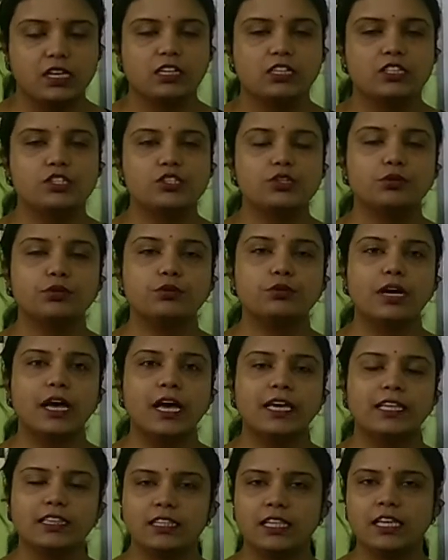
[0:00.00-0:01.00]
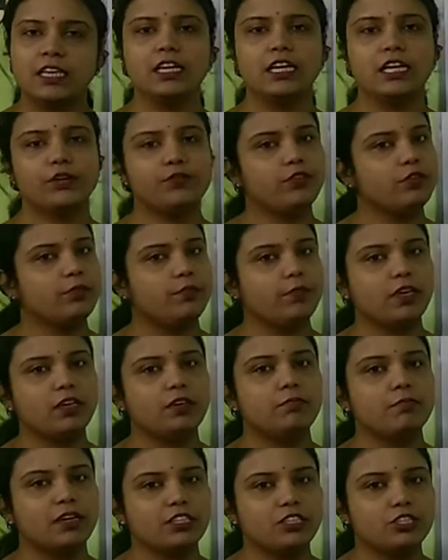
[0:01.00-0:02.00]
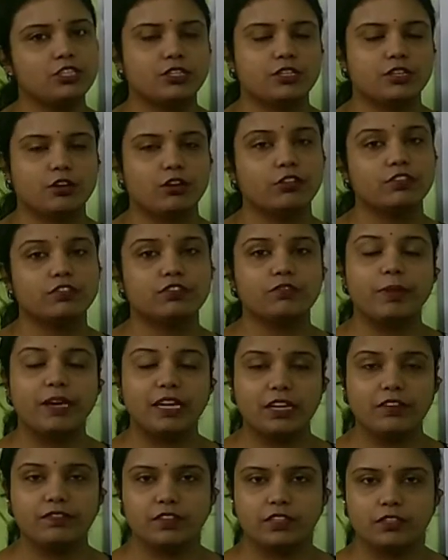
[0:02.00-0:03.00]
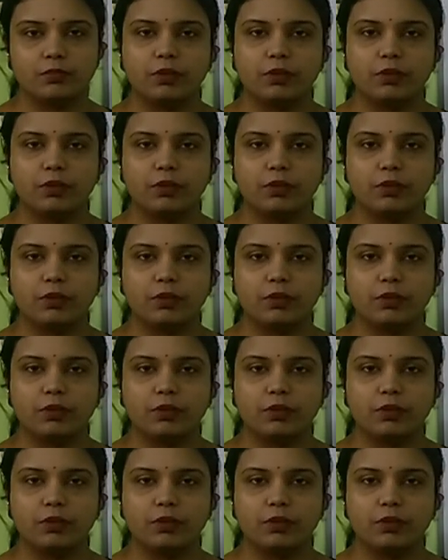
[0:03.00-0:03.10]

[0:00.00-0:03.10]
so I think it will be much of benefit,